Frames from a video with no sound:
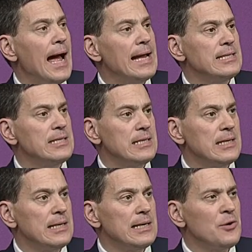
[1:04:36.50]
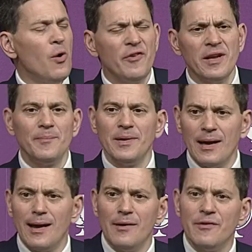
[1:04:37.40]
And you often hear
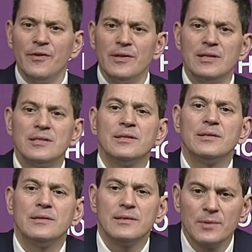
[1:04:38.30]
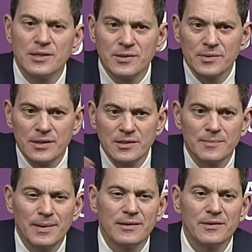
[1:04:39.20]
people, I referred this to the question that was
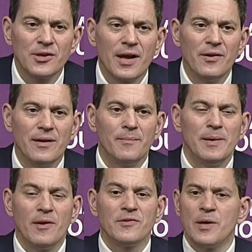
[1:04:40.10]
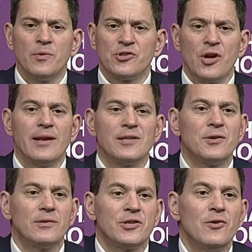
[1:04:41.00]
asked about China, people often say, well, China's
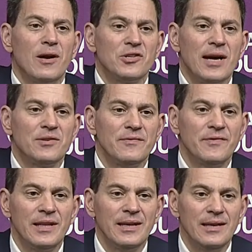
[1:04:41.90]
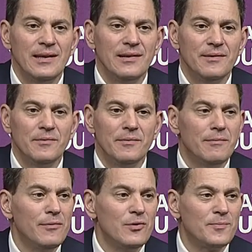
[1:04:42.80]
got so much out of the
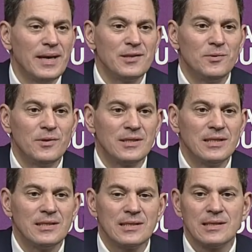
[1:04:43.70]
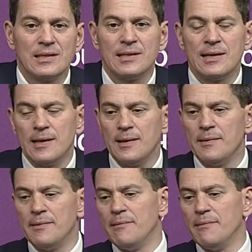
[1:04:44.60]
rules-based order since, uh,